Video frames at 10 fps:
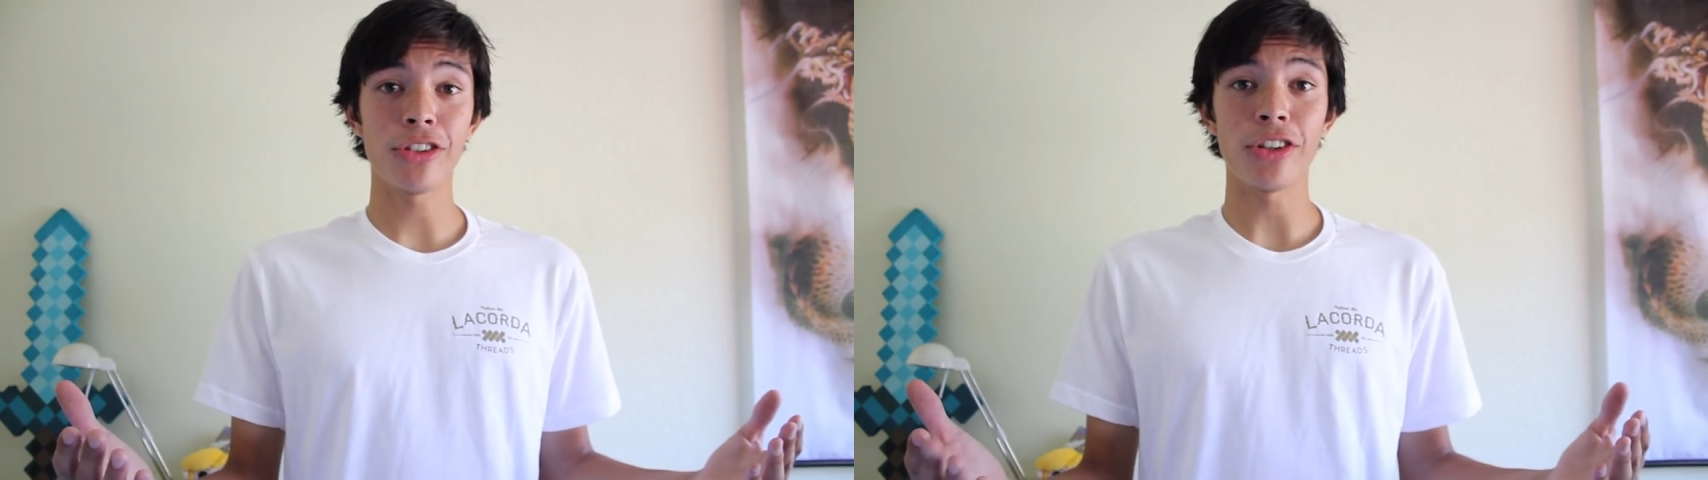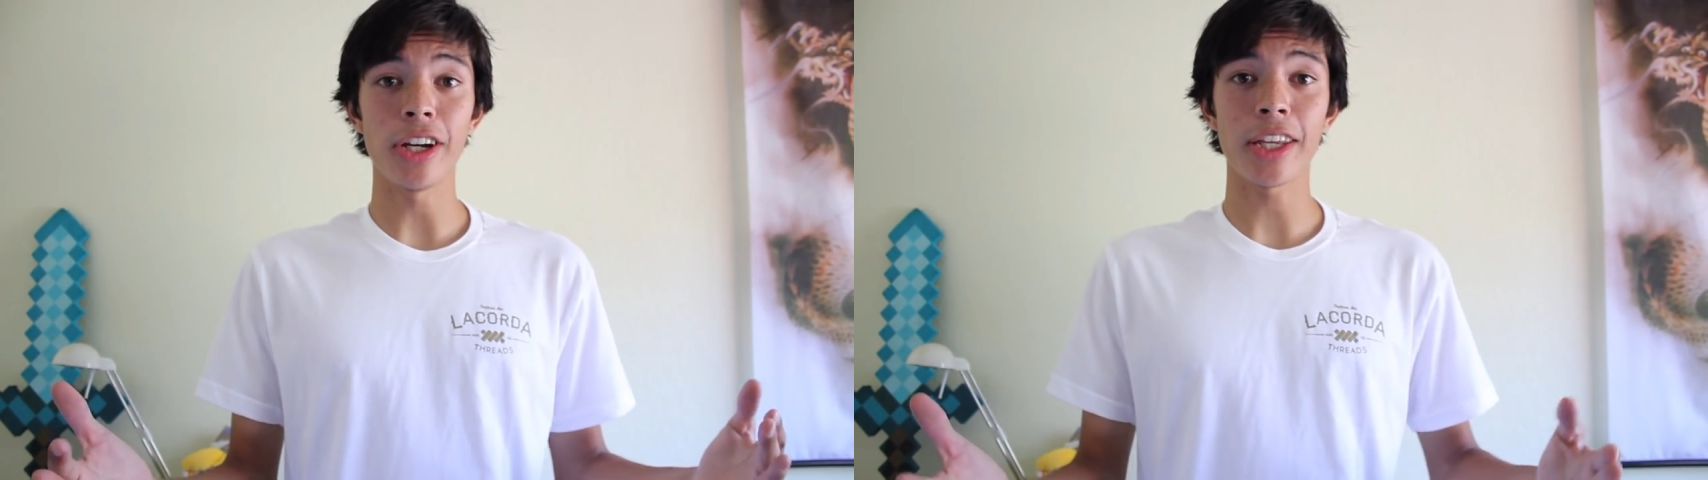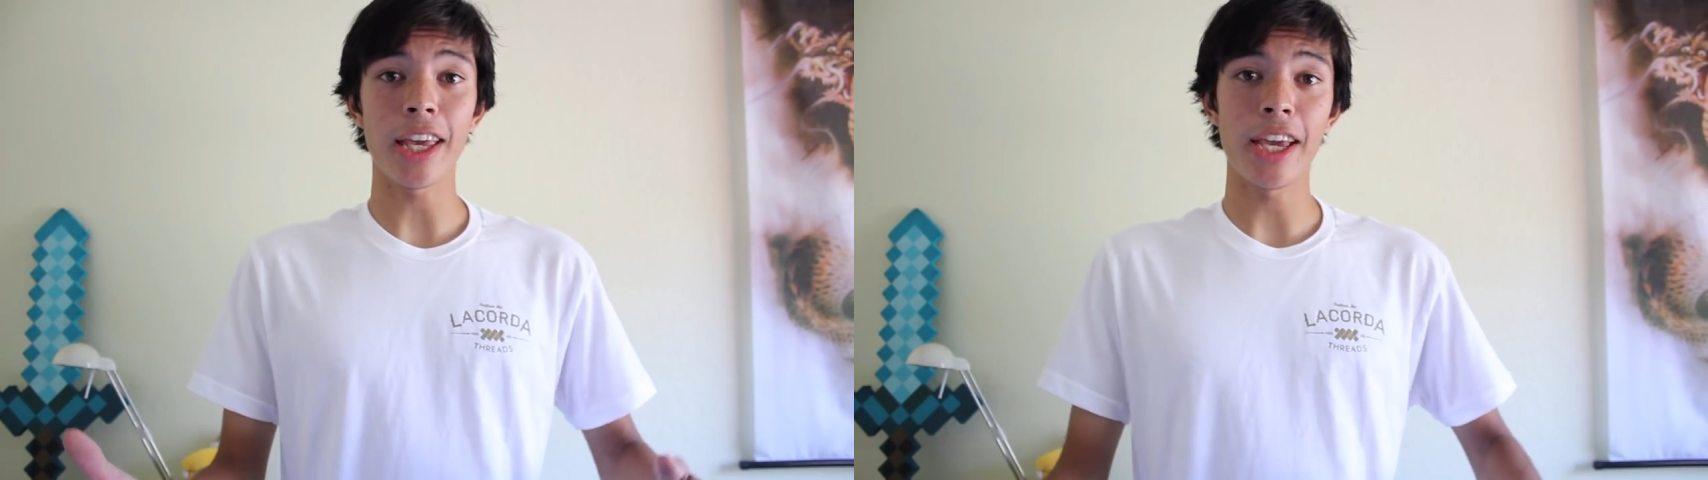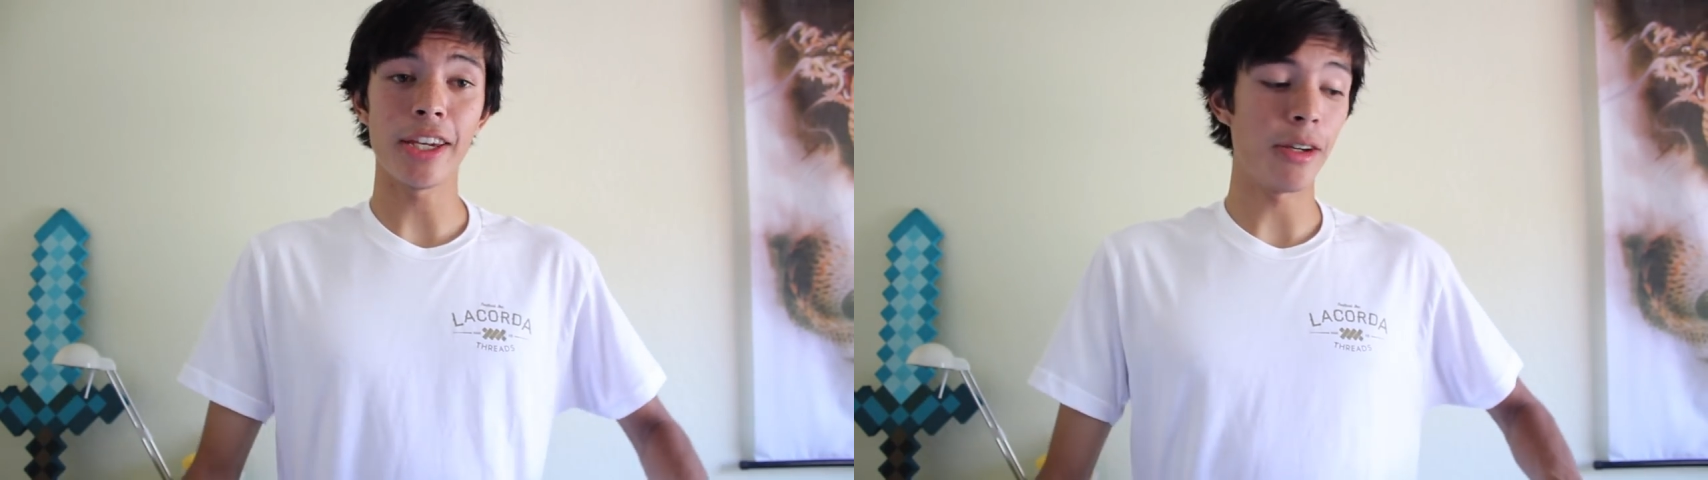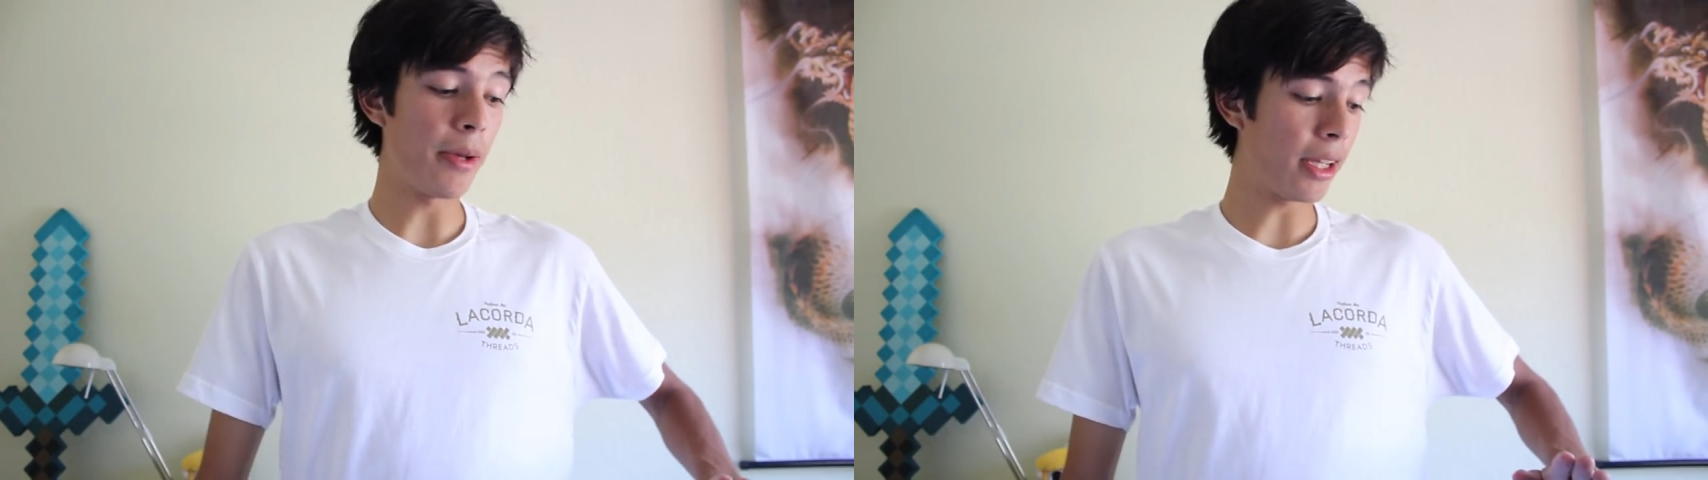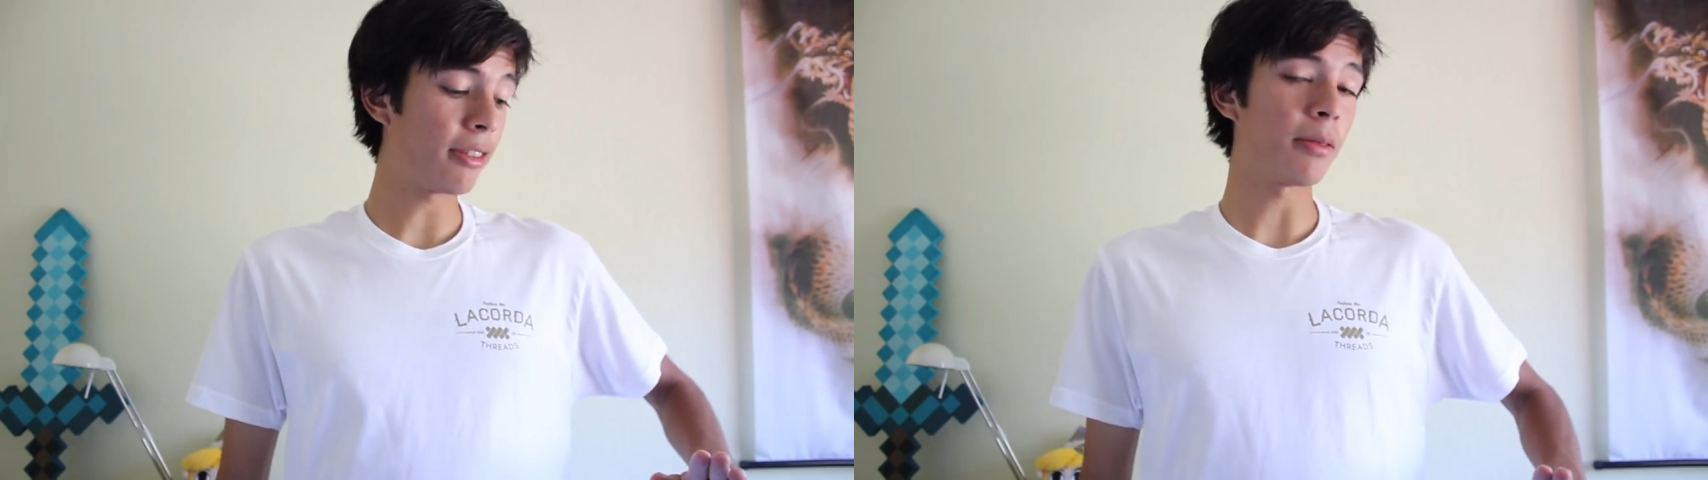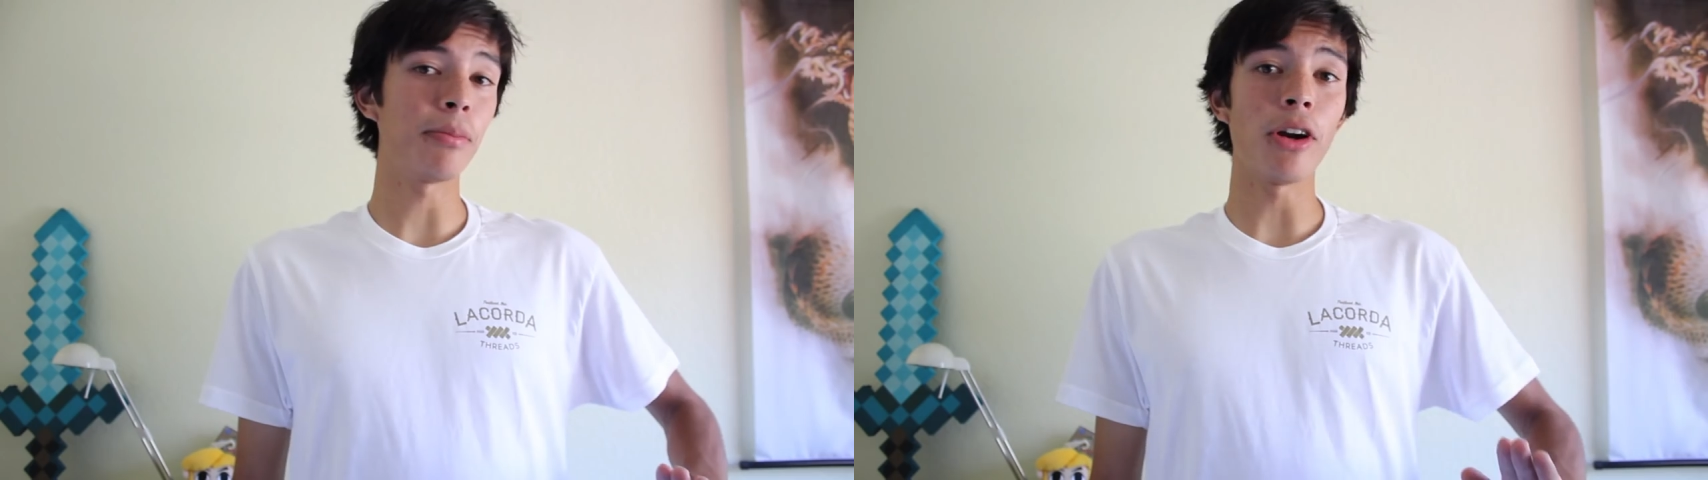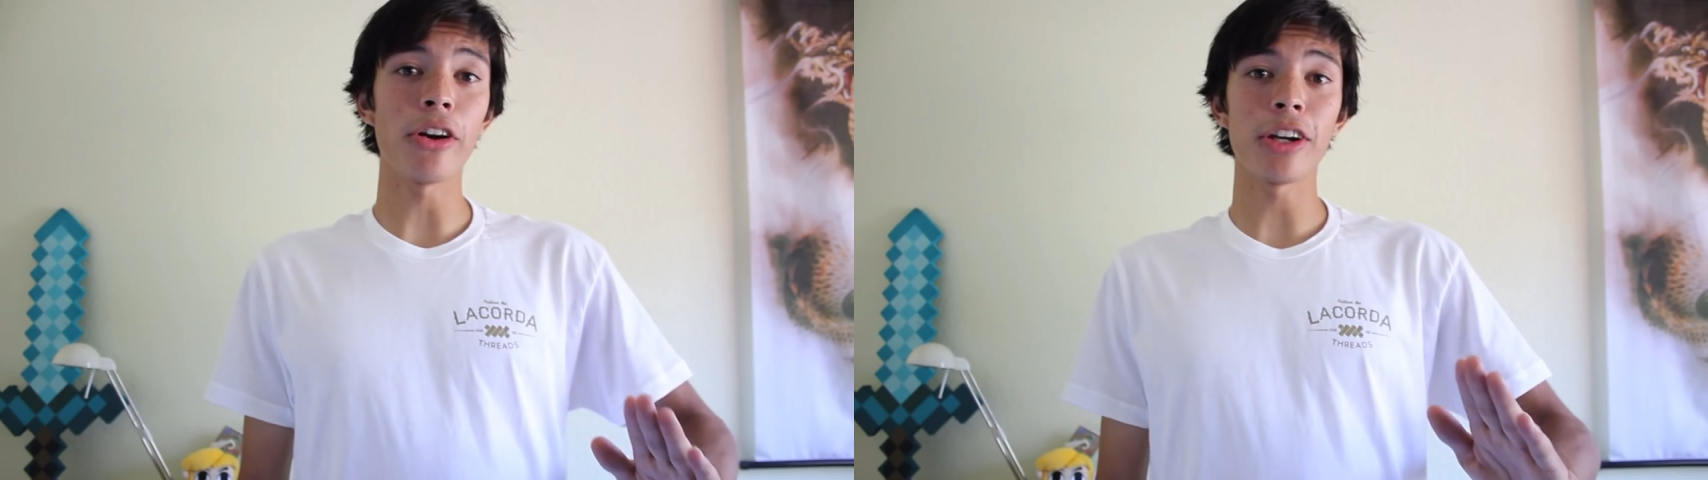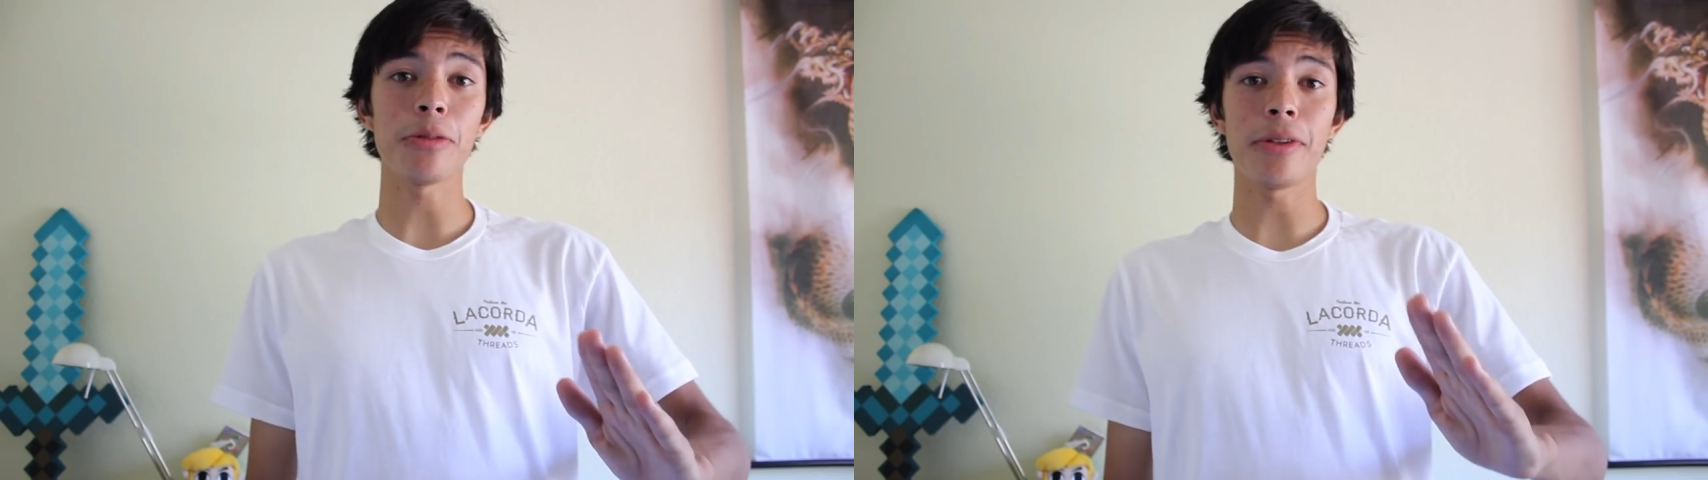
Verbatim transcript: a trick and you're making some progress,